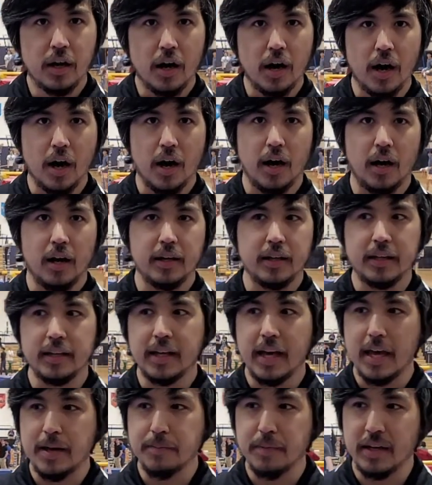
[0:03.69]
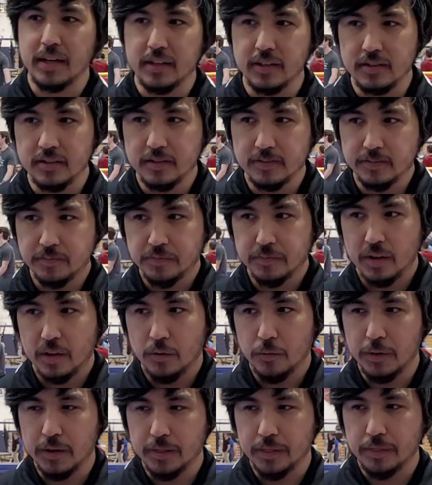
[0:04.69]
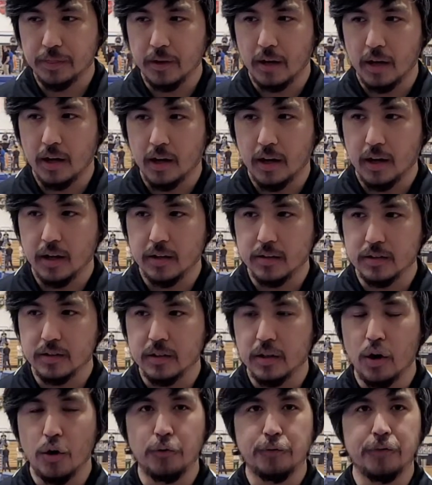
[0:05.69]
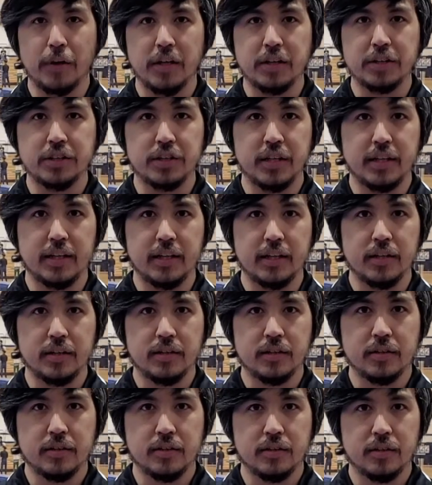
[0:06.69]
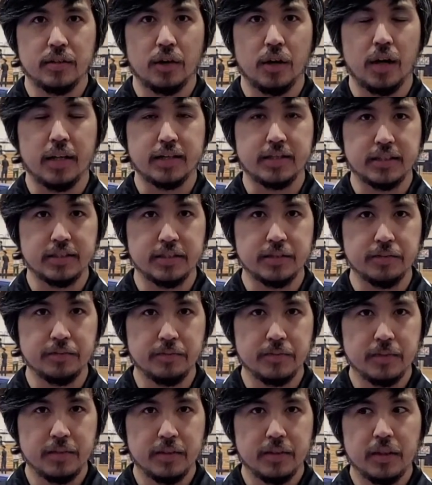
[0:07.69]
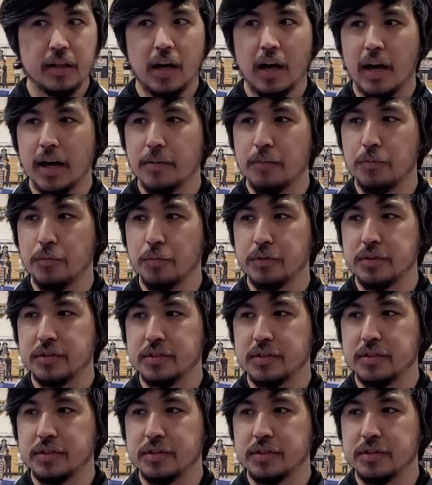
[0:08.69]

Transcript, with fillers: Uh, he came in with uh, low functioning autism, um, was